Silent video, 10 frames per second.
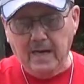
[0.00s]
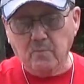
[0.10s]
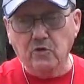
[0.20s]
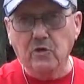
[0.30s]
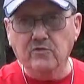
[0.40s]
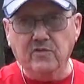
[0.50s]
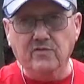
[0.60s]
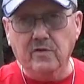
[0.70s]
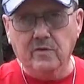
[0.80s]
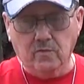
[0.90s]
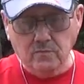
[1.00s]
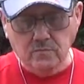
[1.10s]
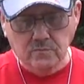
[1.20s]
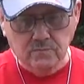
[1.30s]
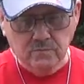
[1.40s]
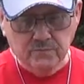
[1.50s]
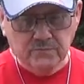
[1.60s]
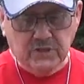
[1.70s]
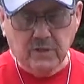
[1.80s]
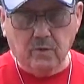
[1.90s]
Now I'm going to use this little
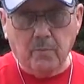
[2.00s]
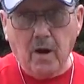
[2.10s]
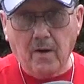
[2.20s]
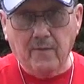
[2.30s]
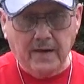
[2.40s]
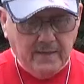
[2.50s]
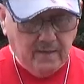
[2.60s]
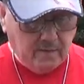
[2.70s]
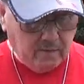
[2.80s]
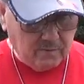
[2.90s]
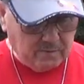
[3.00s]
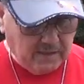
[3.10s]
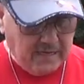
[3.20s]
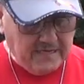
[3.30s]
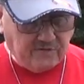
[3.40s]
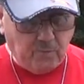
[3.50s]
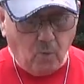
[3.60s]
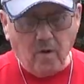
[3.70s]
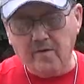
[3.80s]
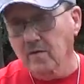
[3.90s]
pot right here to heat some
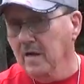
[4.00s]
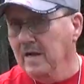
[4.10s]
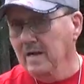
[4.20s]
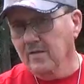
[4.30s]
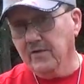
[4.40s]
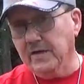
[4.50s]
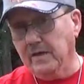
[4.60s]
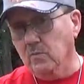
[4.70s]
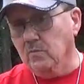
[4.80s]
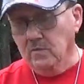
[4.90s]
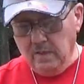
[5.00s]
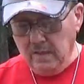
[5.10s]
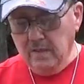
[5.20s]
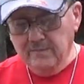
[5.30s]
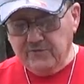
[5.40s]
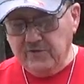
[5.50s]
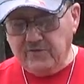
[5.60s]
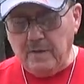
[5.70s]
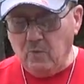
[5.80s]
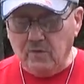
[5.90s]
water, thinking
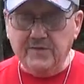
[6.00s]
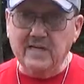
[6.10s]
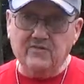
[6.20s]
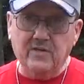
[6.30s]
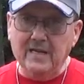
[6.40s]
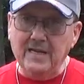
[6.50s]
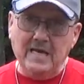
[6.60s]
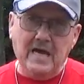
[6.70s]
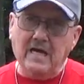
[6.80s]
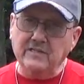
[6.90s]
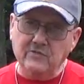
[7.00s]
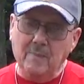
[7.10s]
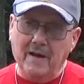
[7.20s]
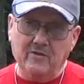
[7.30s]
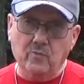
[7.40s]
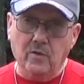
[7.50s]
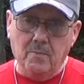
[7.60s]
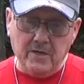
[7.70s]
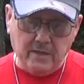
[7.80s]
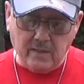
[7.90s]
since I'm going to test it anyhow, I just might as well
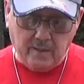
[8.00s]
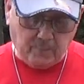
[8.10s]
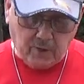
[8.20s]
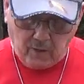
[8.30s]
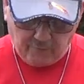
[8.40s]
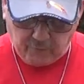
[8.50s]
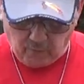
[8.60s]
make a cup of coffee